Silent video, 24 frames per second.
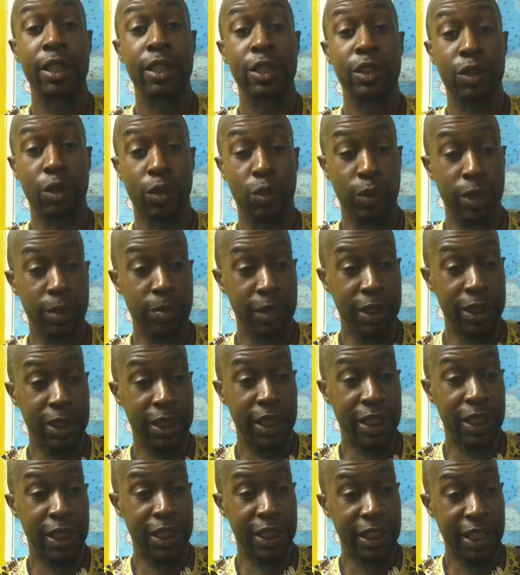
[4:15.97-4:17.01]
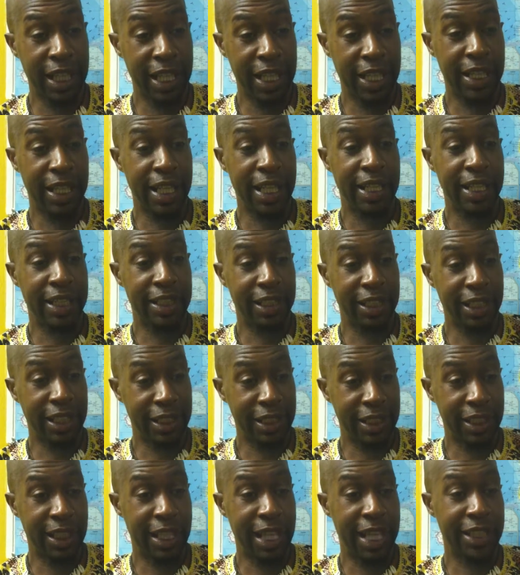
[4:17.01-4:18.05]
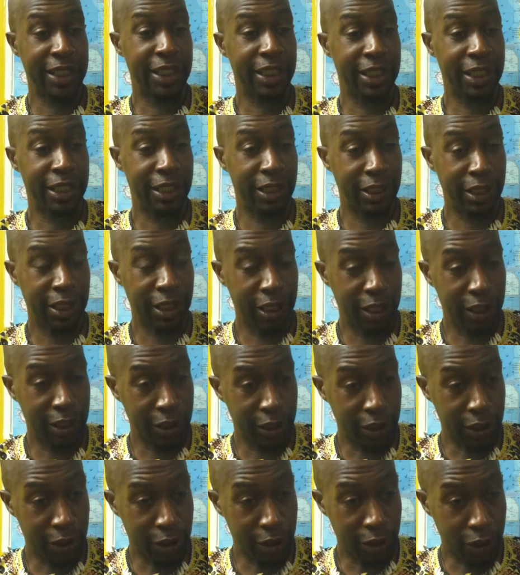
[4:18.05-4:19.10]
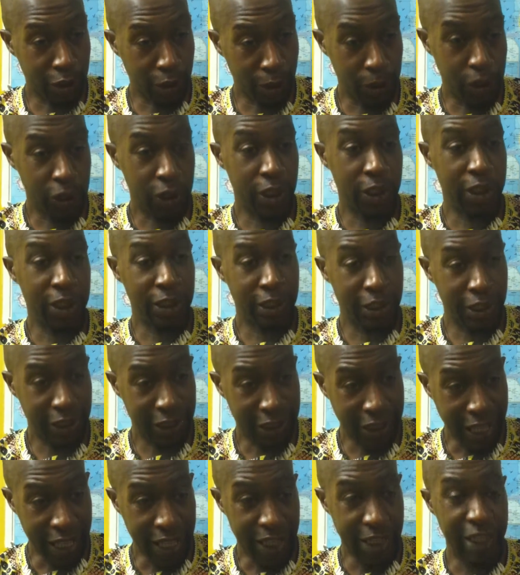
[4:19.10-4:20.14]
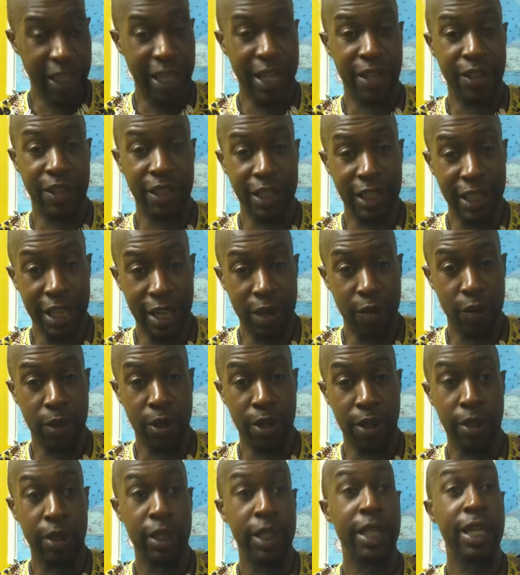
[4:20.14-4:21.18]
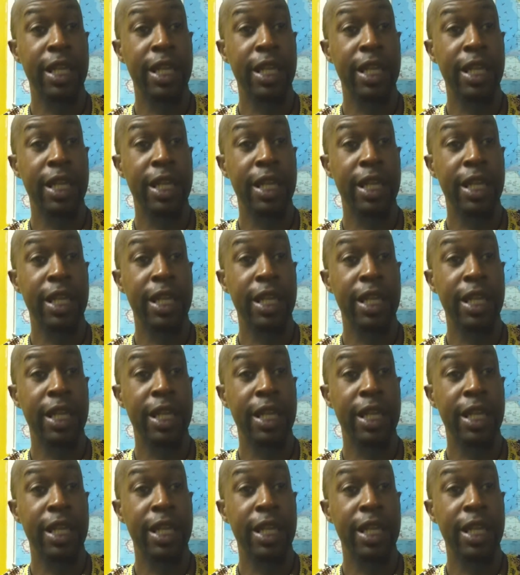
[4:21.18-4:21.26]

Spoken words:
So we must understand that this internationalist socialist solidarity network